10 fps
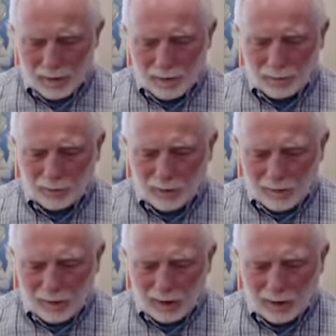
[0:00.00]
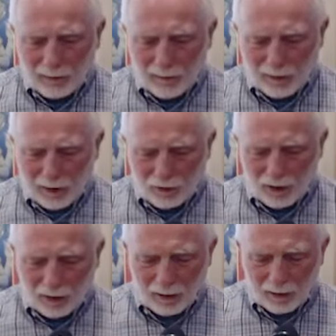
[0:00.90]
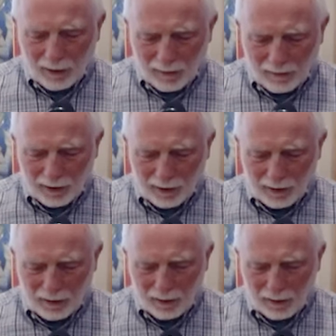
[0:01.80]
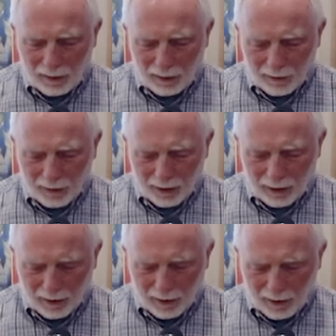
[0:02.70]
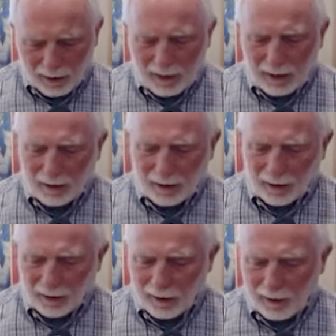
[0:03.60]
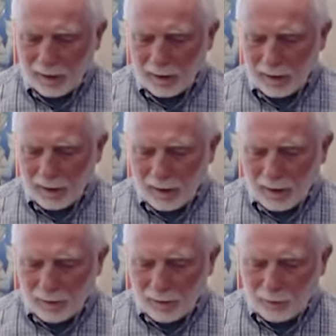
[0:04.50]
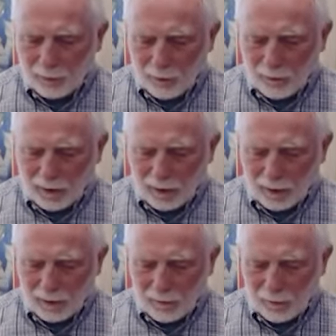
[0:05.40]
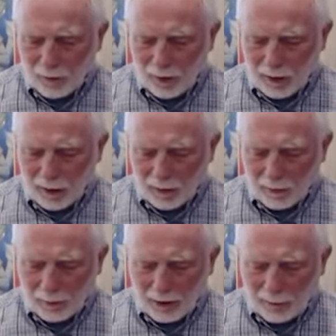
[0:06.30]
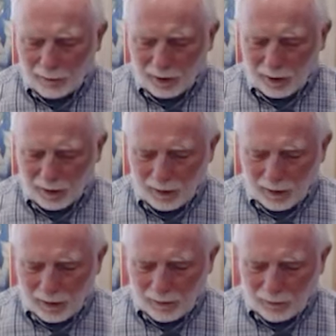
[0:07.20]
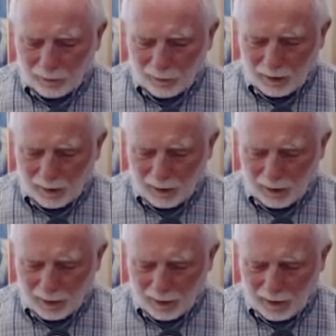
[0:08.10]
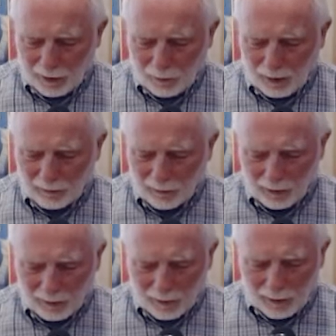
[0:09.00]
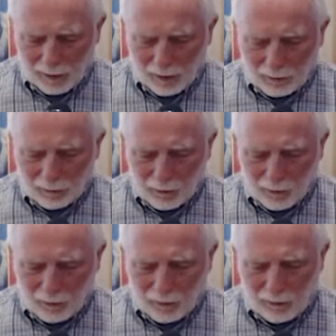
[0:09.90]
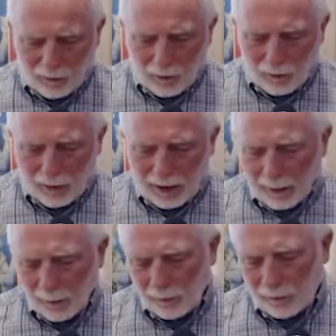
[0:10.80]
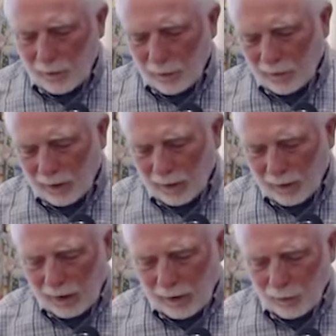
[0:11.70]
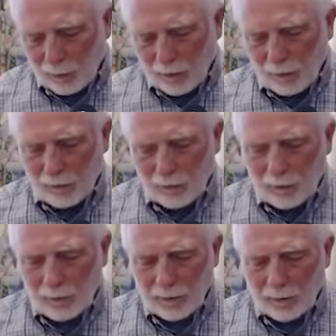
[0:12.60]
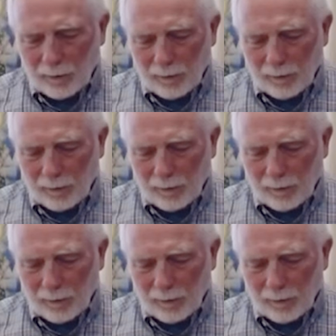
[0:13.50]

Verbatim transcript: saving, teaching, loving, clearing, healing, serving, freeing, blessing, sealing, and raising. So, did you know that I was using these words for